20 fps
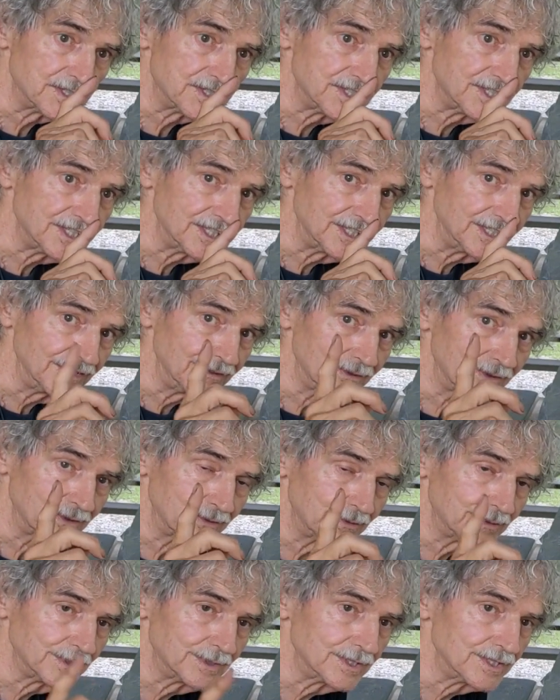to see you in the
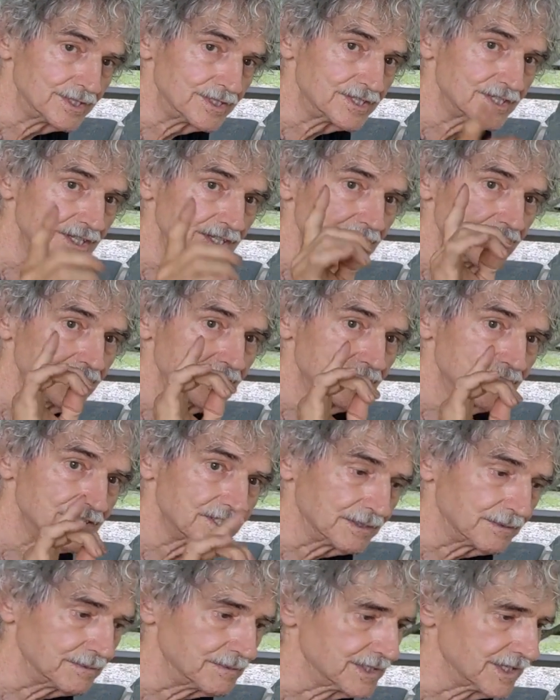woods
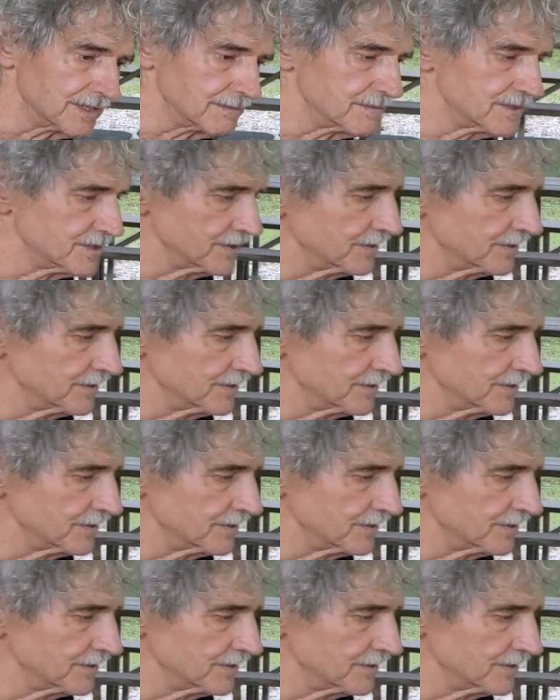sometime